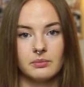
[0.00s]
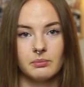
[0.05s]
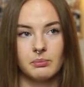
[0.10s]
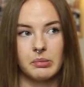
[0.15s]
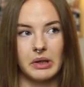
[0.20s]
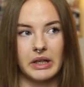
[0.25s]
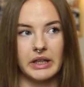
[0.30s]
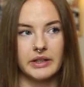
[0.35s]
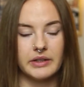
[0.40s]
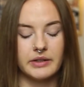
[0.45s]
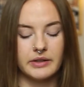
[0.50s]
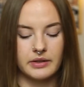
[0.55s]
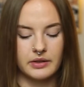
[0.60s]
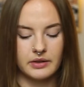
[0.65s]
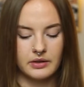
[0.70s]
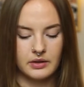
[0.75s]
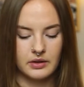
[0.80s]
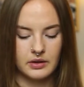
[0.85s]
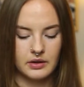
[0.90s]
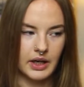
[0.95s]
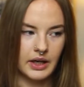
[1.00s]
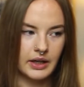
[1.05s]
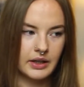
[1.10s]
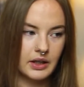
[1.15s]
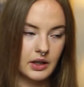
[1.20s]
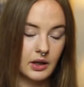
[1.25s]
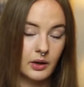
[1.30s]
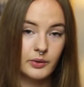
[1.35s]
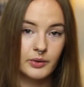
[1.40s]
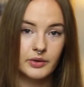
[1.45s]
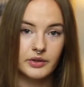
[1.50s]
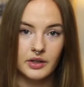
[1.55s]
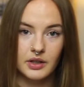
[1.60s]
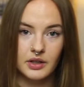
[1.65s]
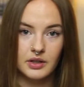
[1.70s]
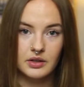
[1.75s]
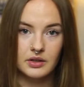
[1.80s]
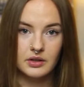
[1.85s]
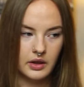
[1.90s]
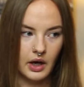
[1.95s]
but that
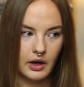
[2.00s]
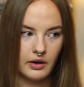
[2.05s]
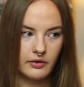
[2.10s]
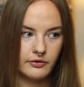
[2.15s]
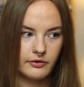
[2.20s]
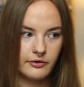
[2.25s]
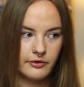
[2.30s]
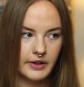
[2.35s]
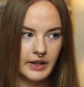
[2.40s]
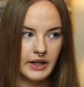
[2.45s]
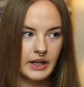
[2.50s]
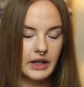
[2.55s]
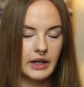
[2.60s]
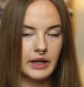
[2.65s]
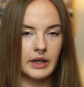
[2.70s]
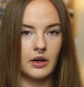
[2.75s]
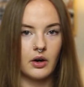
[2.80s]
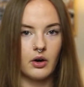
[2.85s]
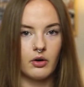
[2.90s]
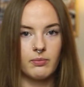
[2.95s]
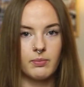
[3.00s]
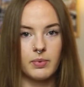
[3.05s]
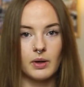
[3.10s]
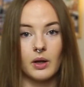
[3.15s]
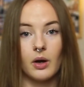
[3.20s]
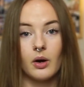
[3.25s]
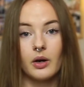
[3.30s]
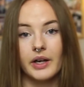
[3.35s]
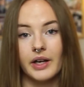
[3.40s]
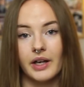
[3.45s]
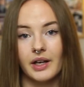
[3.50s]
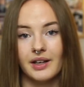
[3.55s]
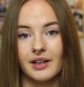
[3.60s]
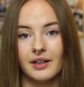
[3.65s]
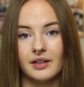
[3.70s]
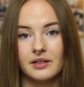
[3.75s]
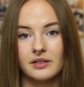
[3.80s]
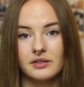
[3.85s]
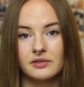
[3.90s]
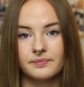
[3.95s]
closeness, that feeling of belonging
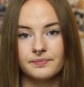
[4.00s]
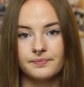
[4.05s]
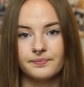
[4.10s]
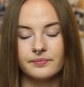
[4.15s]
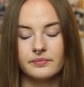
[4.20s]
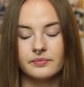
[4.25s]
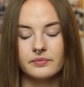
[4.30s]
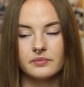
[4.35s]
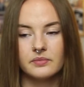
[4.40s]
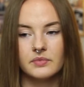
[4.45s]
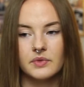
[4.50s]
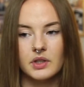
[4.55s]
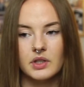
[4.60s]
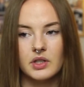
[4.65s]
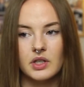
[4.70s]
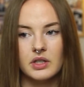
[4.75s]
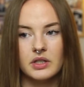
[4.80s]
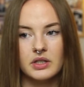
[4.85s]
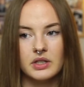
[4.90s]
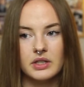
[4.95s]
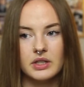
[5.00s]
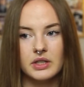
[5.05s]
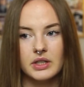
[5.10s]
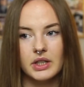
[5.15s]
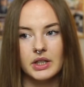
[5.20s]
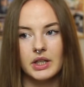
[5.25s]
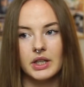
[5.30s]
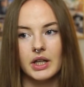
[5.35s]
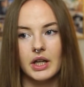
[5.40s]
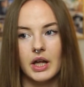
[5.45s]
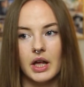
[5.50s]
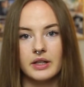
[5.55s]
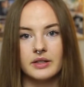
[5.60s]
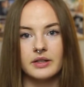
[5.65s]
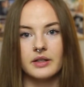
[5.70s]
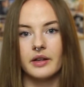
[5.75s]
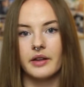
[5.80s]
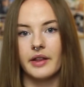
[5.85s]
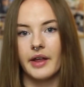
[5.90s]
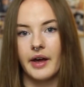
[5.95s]
just
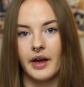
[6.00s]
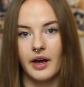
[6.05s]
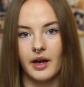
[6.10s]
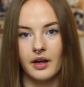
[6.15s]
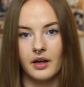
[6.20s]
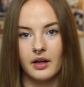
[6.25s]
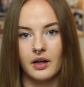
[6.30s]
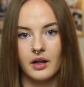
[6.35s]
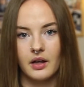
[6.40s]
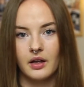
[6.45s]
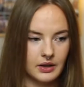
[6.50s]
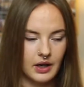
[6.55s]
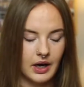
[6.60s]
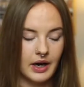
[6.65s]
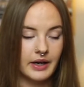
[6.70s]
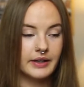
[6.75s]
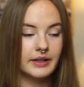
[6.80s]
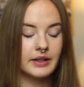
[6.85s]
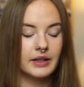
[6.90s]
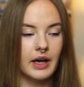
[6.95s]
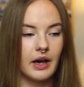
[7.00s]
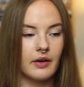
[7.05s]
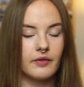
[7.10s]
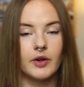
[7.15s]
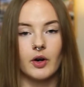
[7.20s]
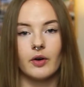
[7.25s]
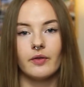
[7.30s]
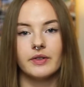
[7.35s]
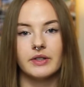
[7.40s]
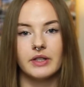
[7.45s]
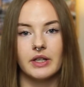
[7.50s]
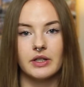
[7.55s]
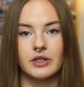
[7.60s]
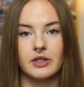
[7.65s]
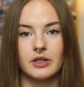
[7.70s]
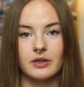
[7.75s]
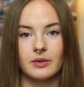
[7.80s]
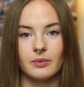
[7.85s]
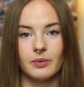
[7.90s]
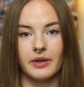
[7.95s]
isn't there. I can have
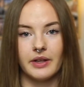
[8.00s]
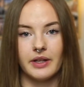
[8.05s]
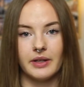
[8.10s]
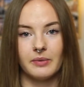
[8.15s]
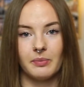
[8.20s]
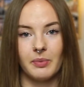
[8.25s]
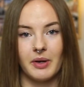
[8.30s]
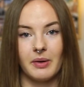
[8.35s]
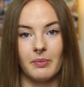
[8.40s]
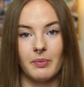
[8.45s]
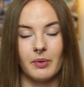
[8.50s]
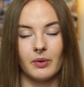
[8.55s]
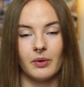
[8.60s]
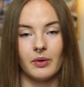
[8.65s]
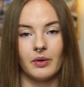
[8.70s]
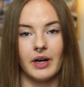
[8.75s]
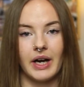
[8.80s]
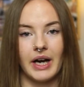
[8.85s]
conversations with these people